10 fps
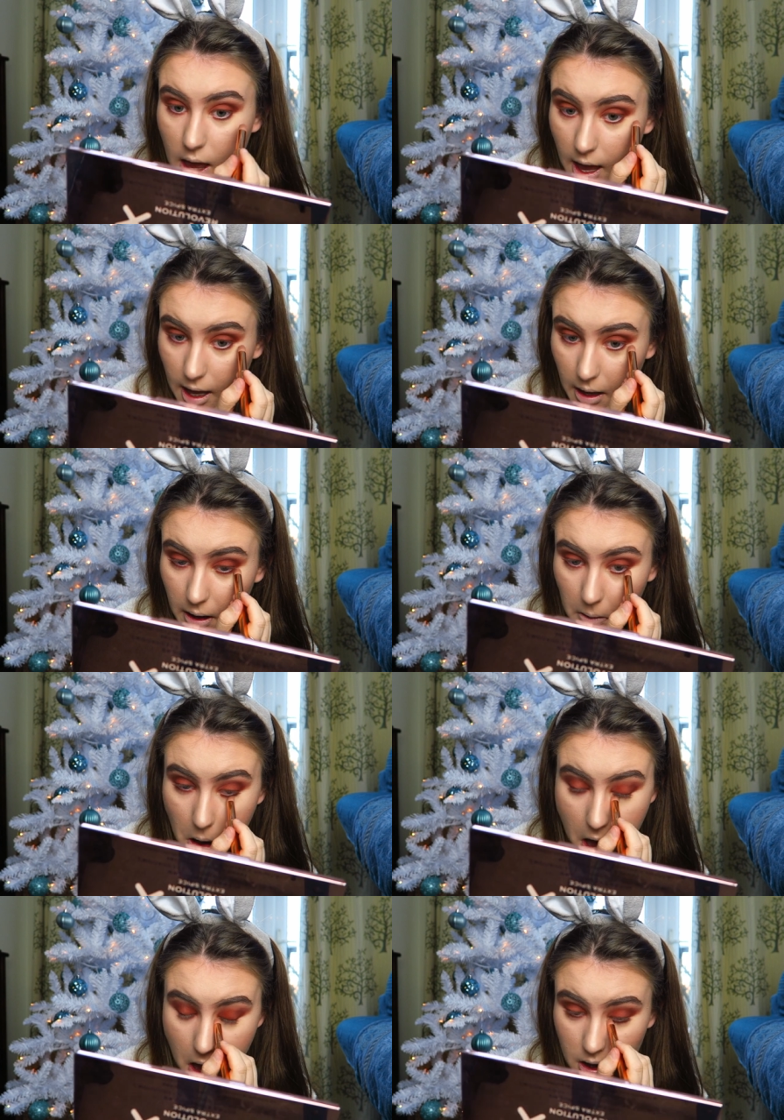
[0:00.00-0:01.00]
How
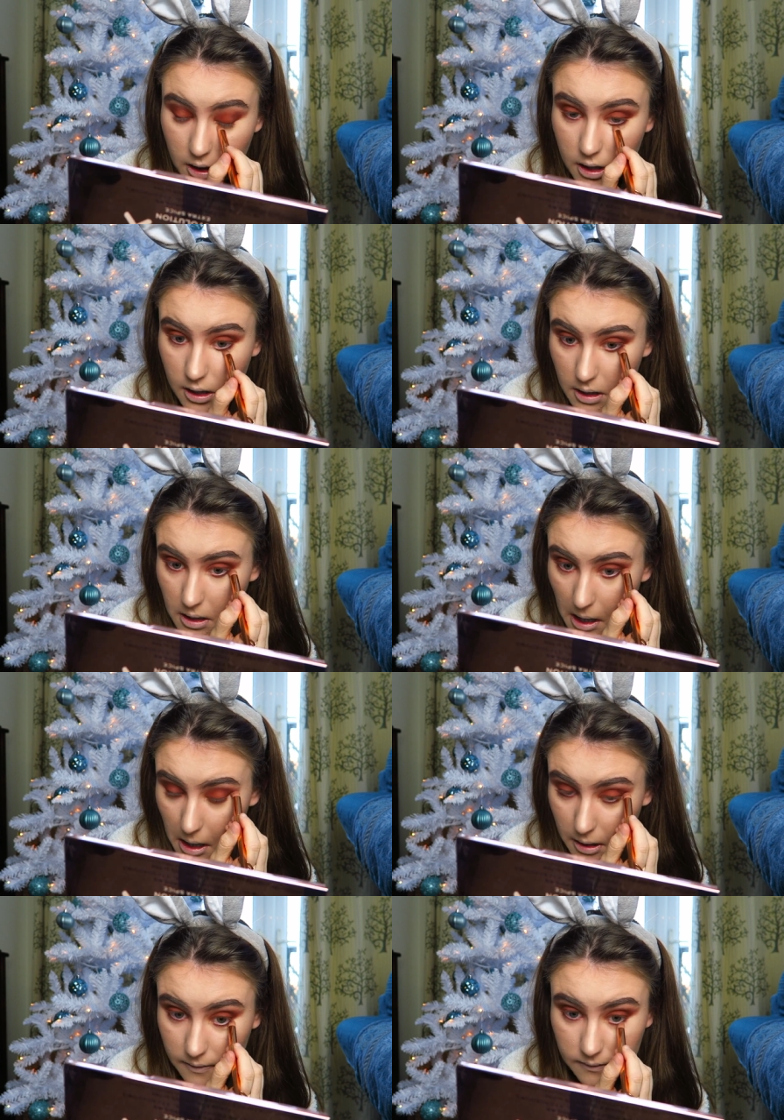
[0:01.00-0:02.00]

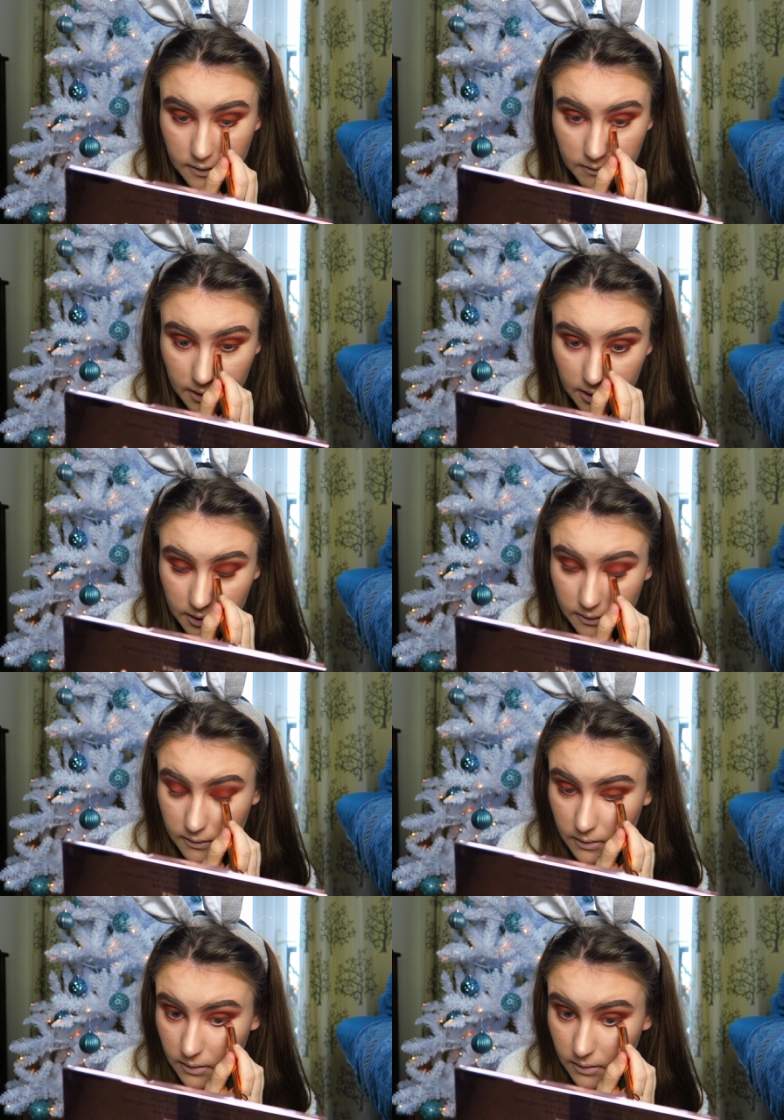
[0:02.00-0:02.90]
civilised.